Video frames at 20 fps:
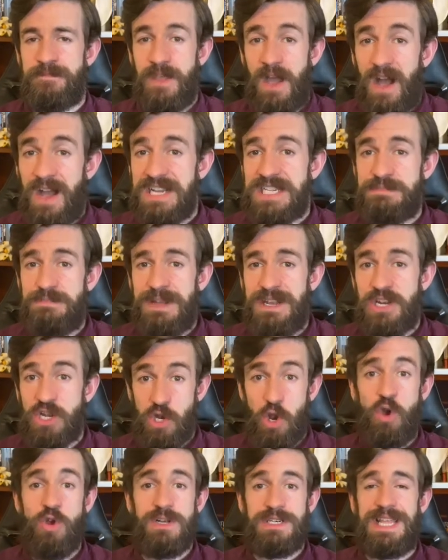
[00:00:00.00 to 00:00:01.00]
I spend
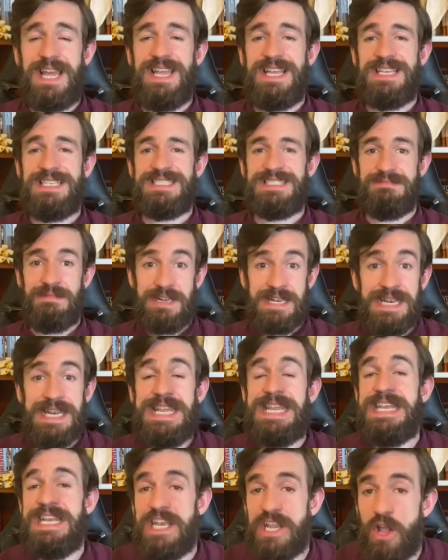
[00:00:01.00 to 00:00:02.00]
long days
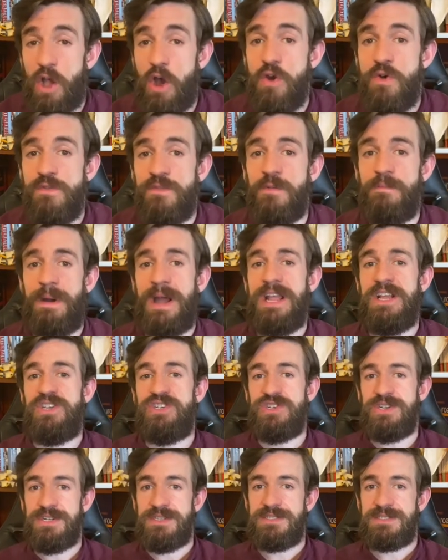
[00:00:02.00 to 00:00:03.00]
leaning over
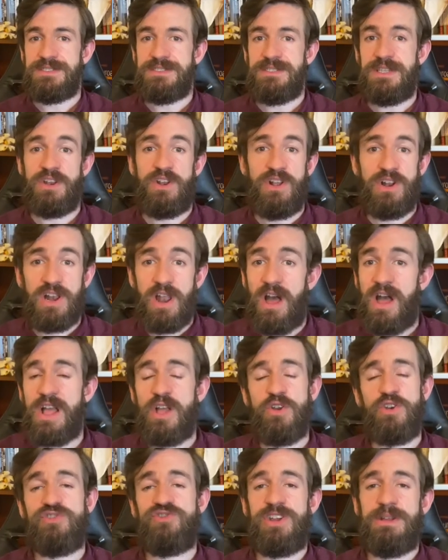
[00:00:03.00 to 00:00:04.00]
patients that are lying
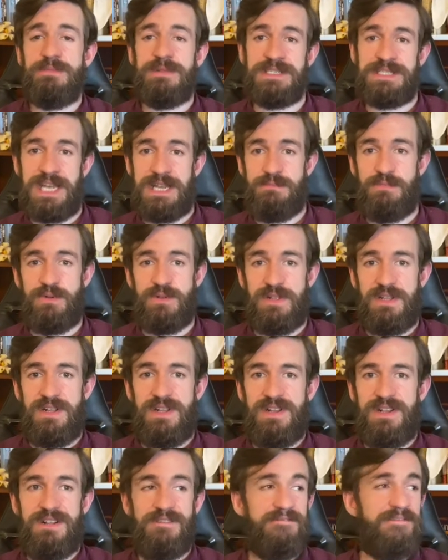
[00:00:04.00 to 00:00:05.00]
on a treatment table,
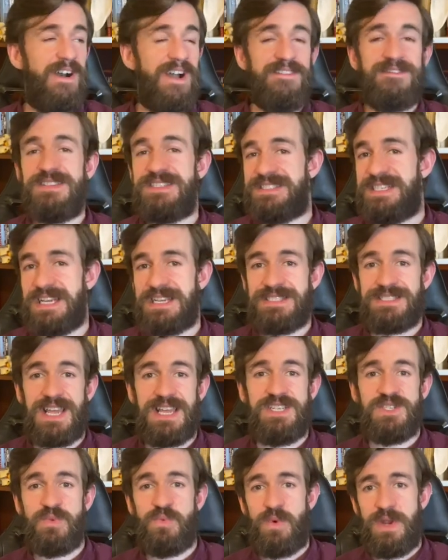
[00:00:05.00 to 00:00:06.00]
5 to 6
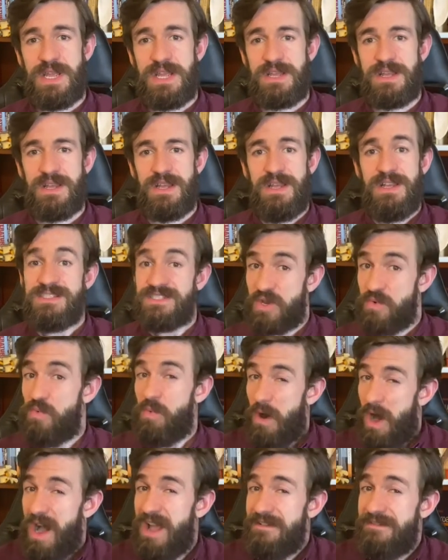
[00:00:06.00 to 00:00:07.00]
days a week. So
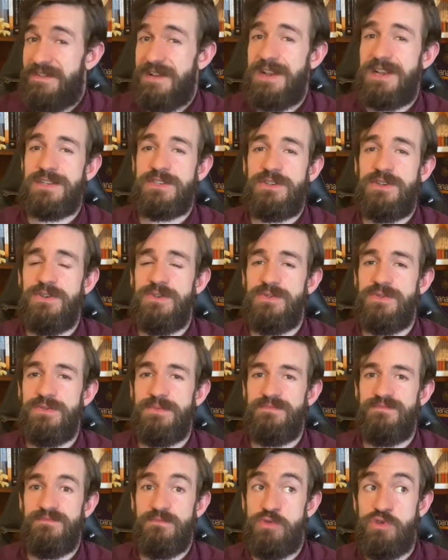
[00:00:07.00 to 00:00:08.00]
I feel it too.
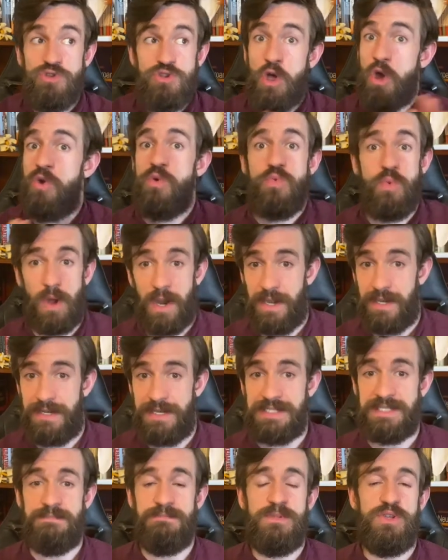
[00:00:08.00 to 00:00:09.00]
No one
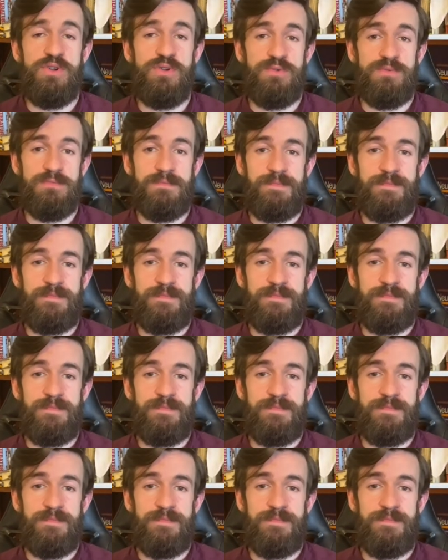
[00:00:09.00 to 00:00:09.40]
is immune.